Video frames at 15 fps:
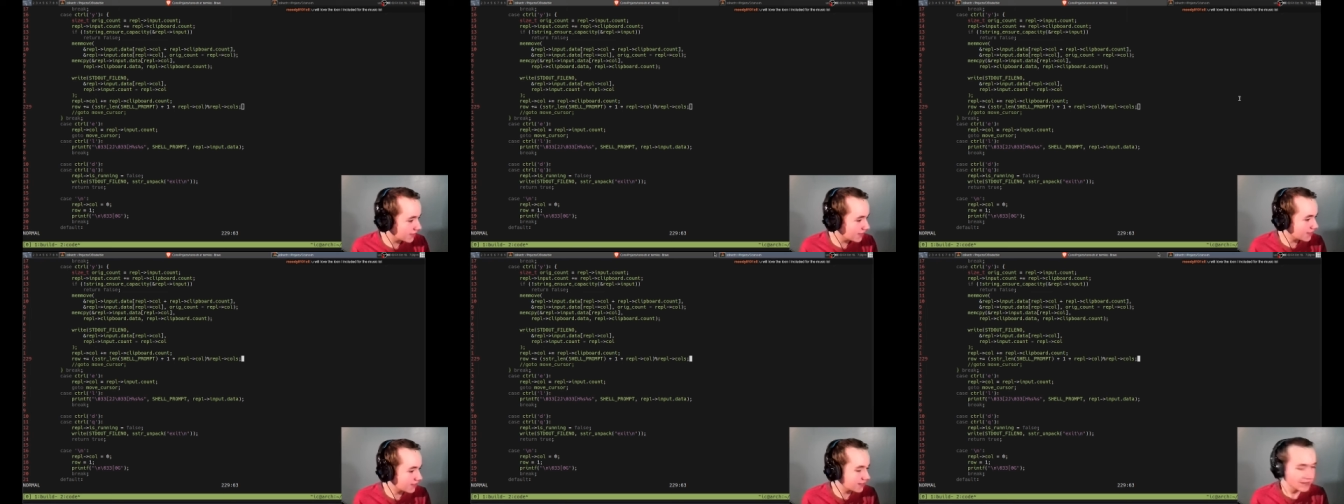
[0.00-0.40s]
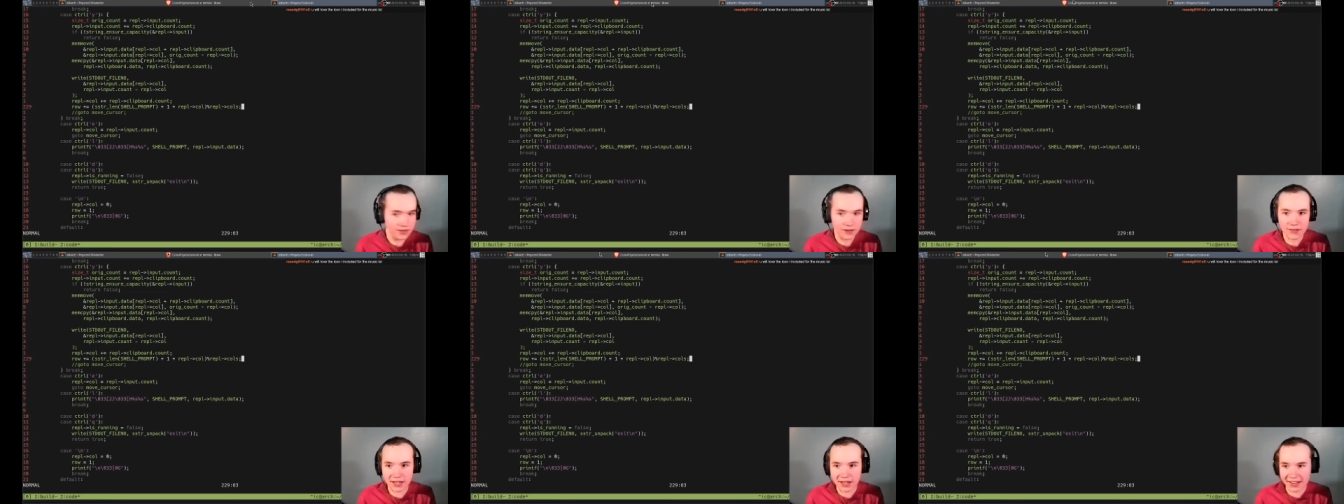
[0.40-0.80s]
Love
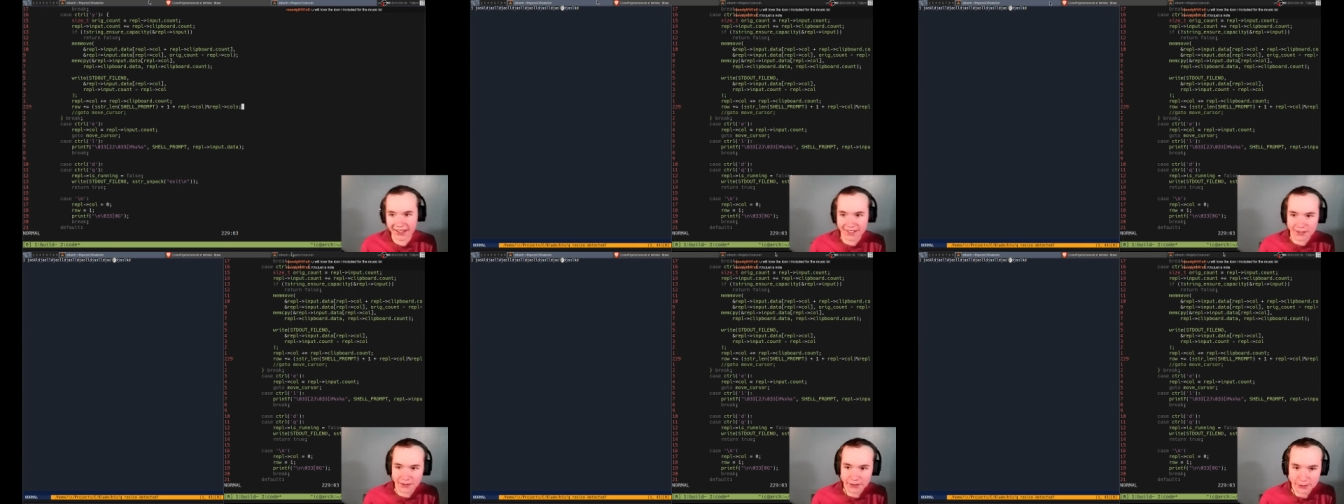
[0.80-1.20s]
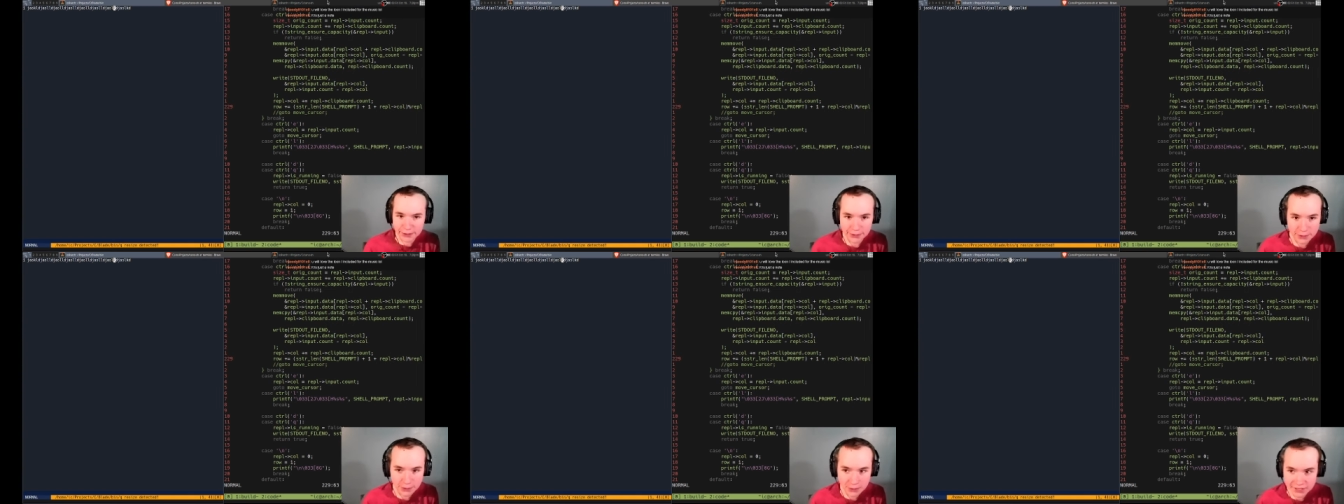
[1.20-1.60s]
the icon you include
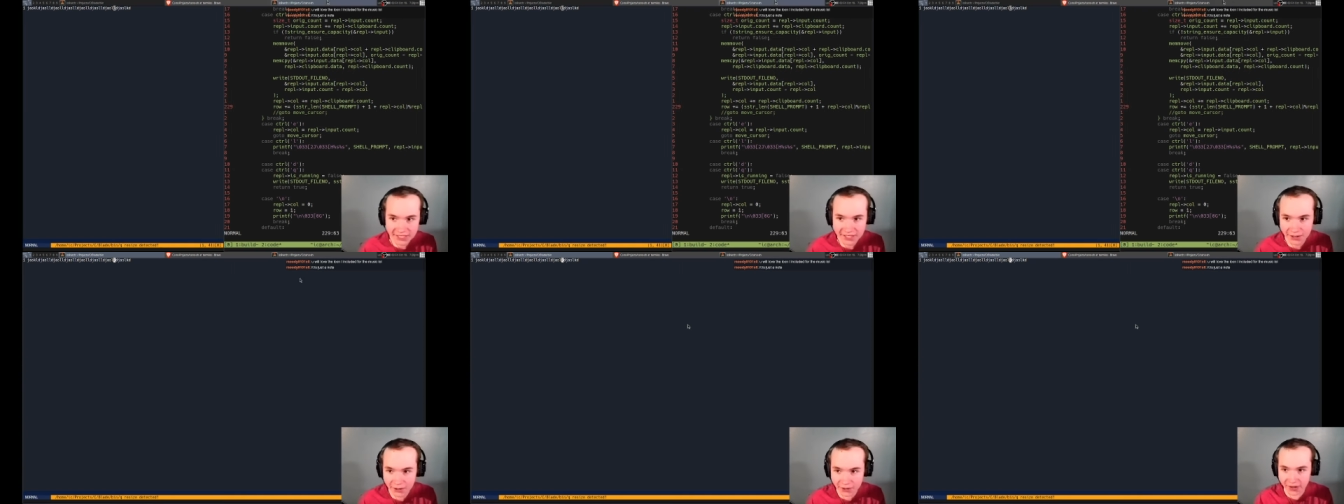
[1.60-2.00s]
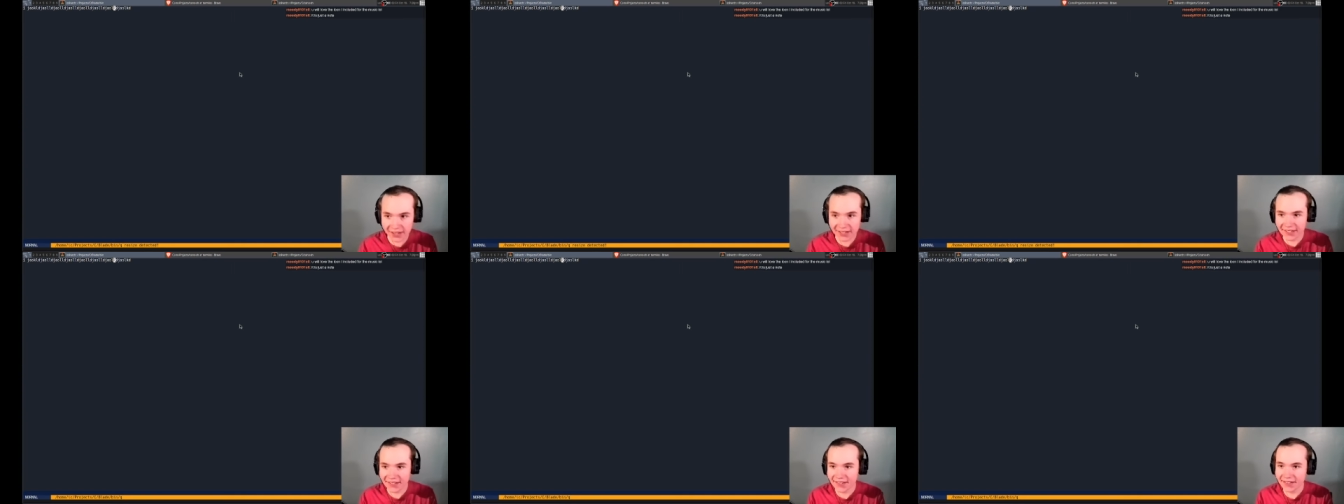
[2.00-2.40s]
for music. Alright.
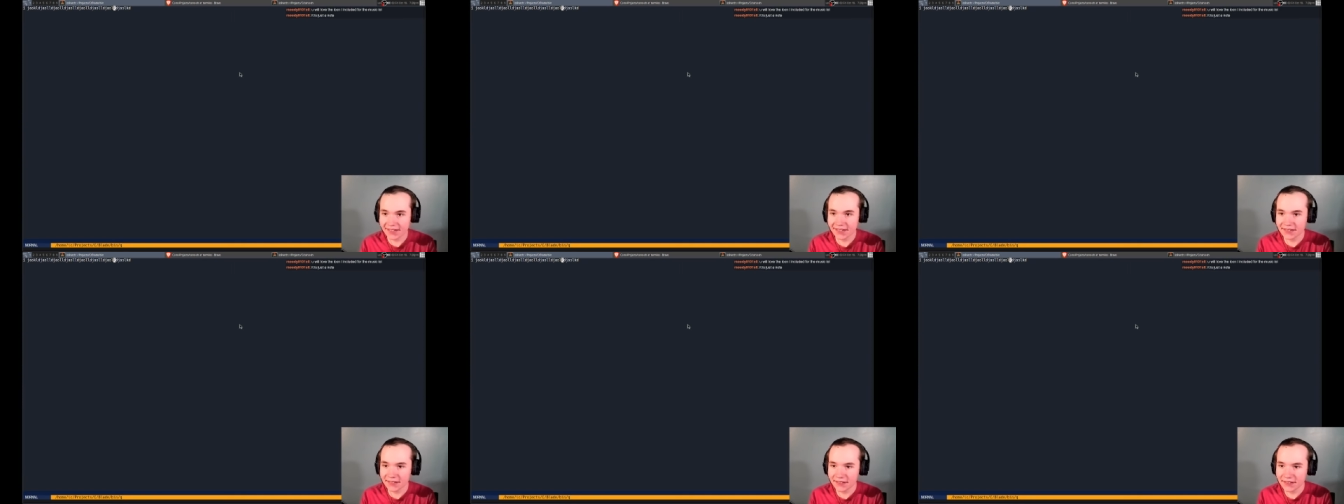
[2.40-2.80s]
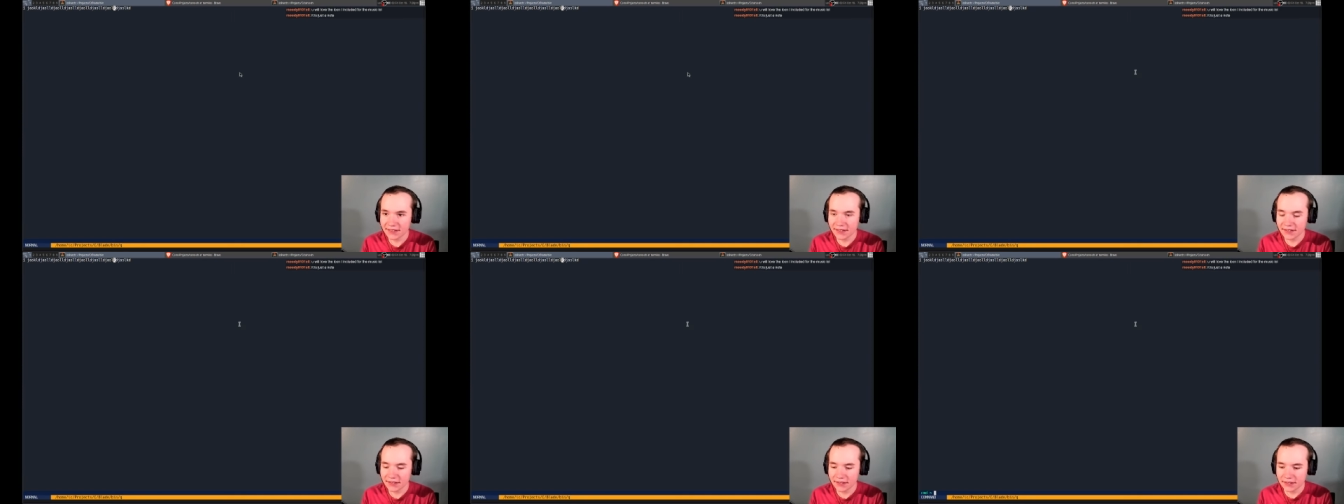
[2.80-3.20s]

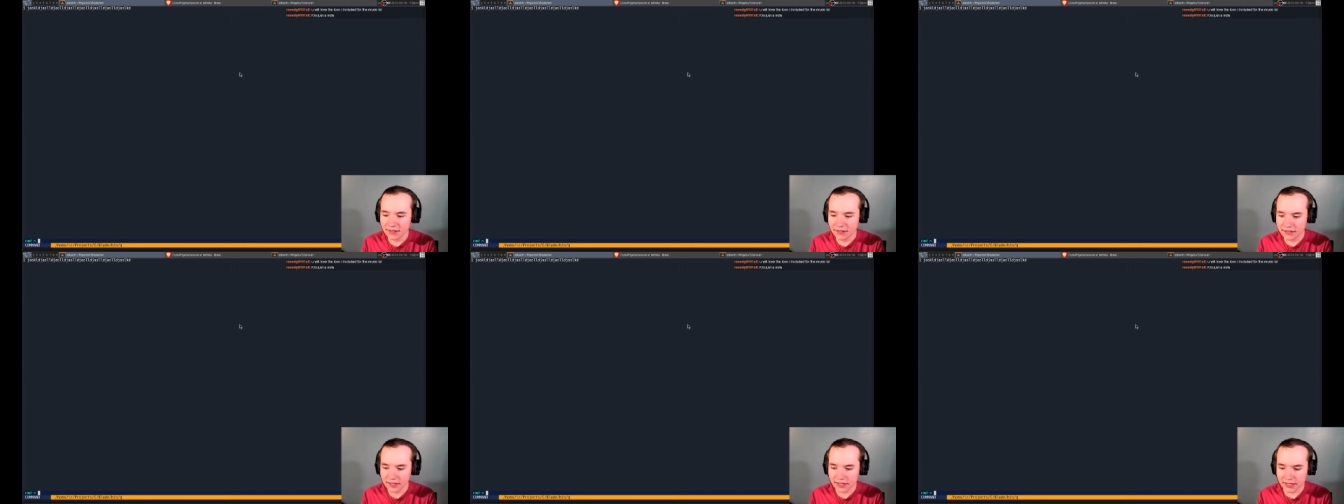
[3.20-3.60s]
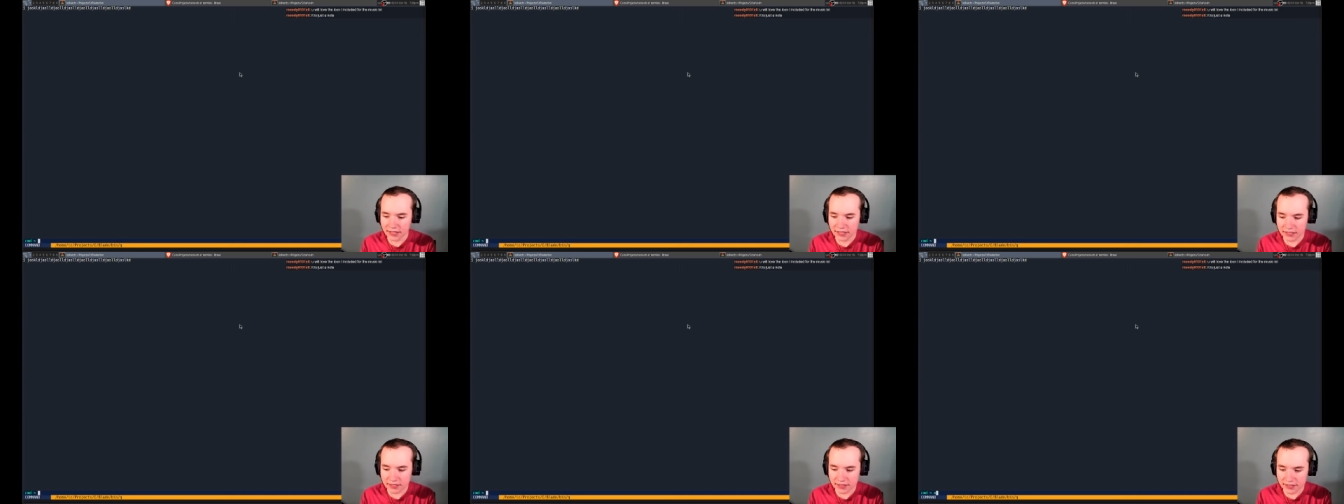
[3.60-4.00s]
Not
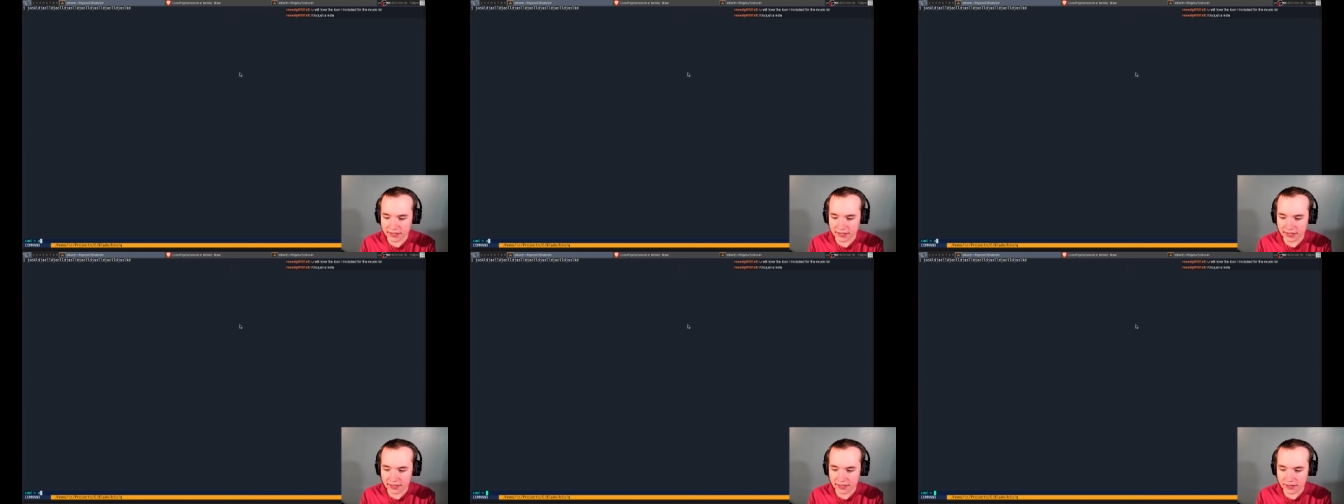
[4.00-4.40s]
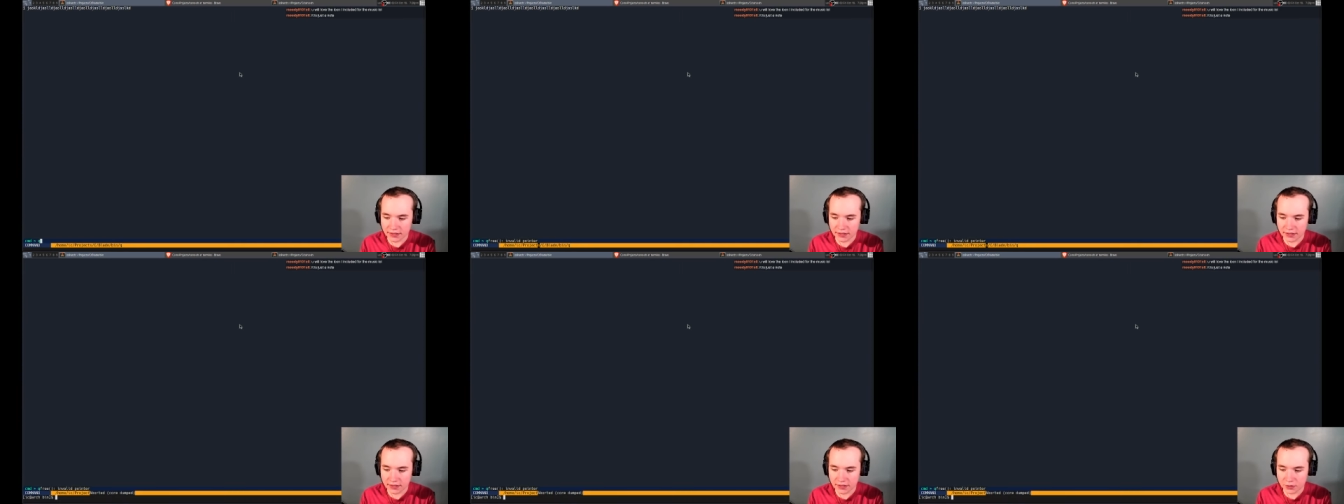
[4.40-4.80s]
just.
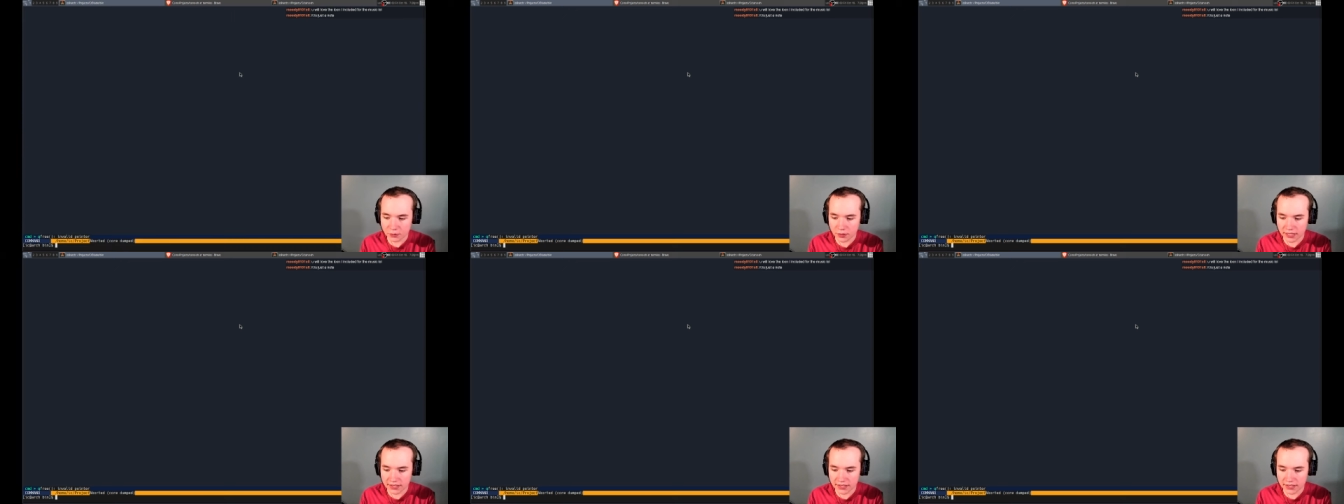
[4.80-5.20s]
Quit.